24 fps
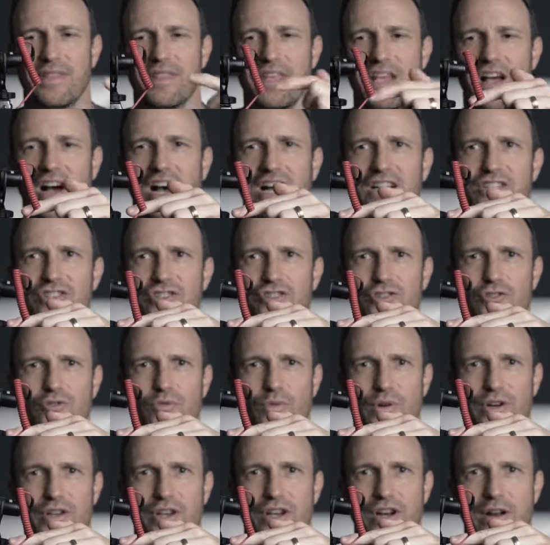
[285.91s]
The hot shoe
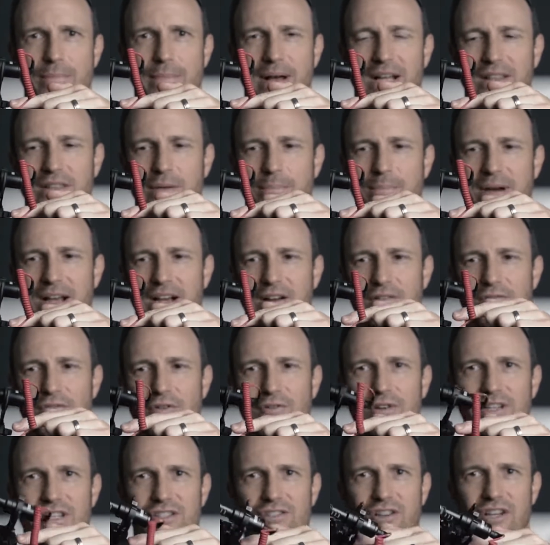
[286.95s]
where you're going to mount the
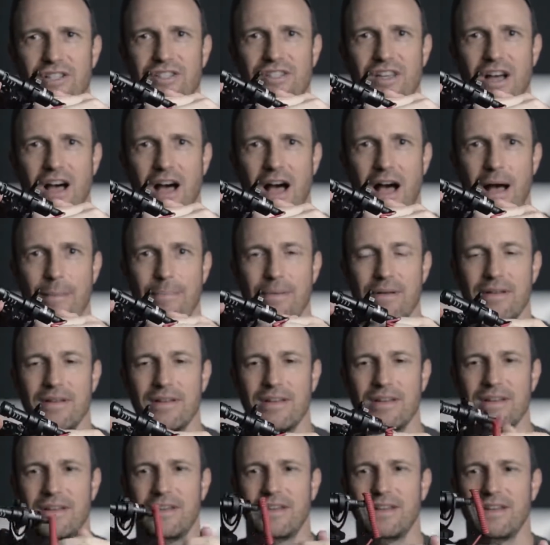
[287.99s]
microphone is on top,
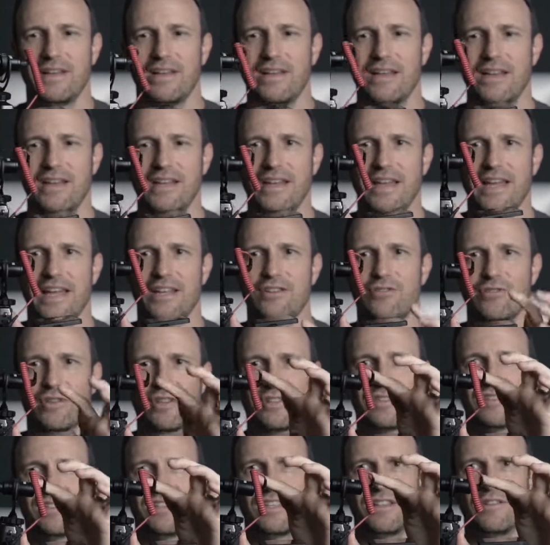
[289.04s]
and you
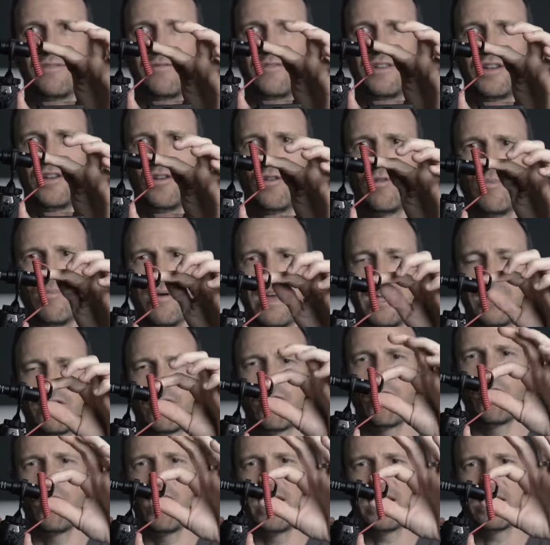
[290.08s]
can see the Video
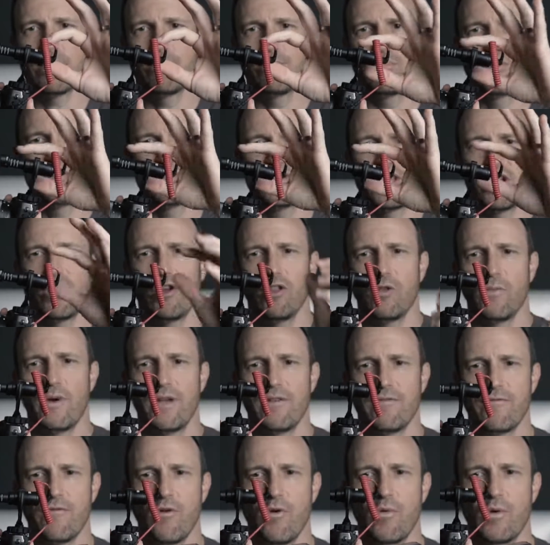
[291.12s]
Micro. I can push that all the
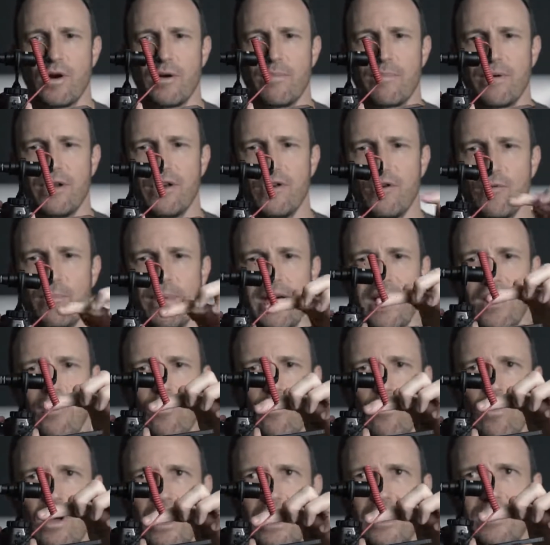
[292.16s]
way forward, but no matter
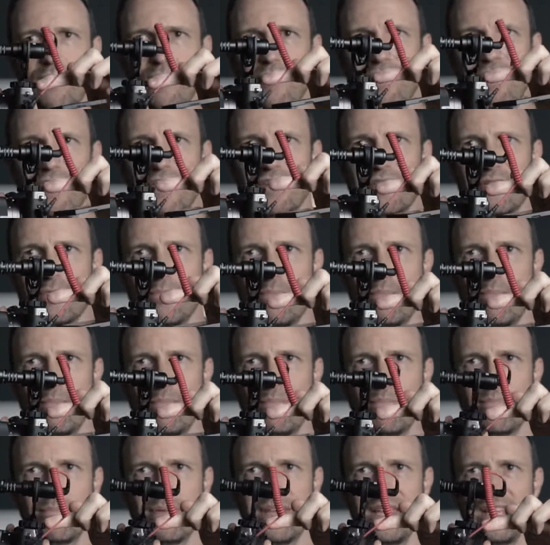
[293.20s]
what, with this
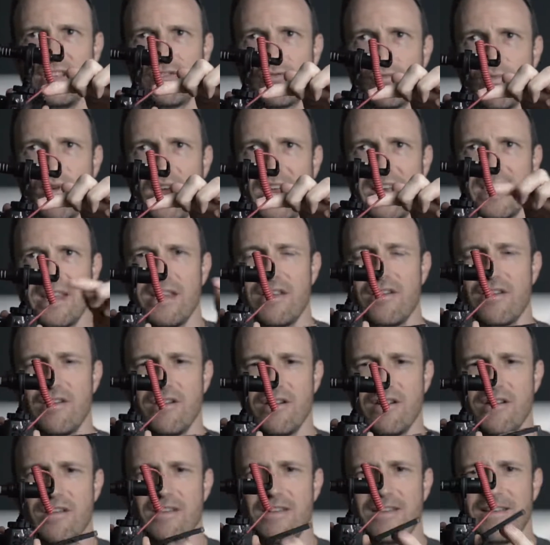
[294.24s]
piece right
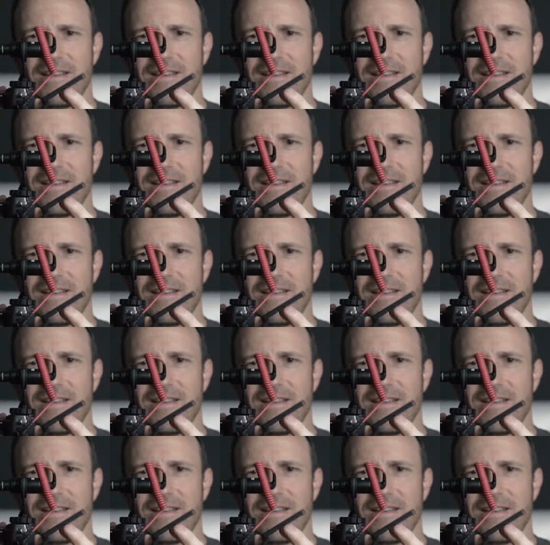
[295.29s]
here,